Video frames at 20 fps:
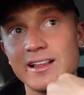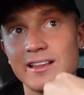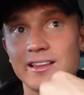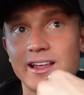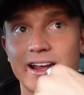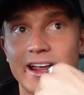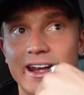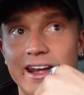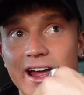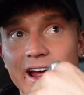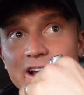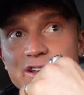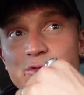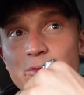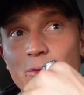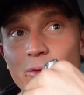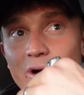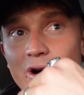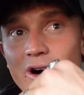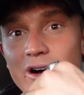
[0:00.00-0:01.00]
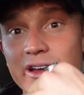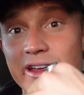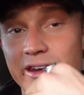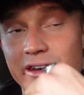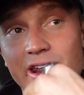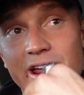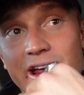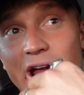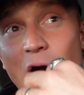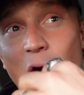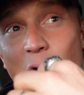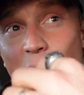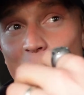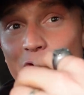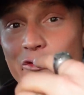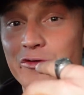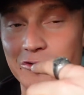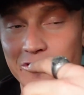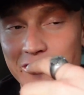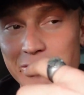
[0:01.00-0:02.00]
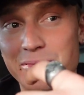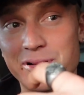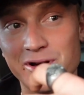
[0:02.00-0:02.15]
like a nice walk and like hopefully